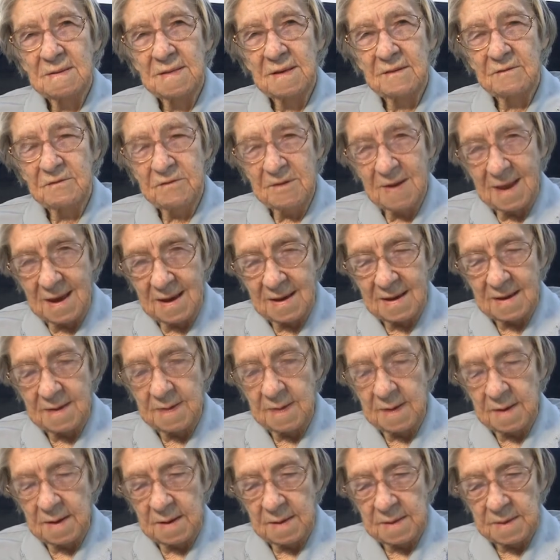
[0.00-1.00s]
the
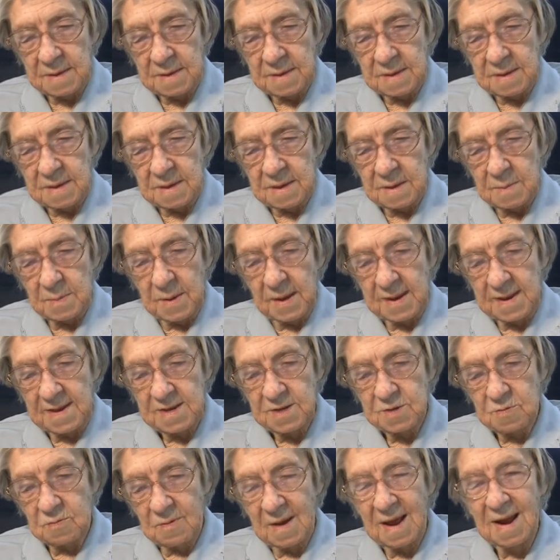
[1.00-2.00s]
flood, but
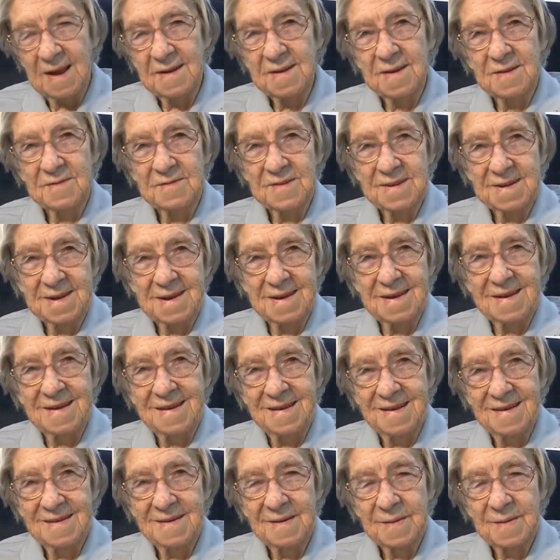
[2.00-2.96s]
his relatives did,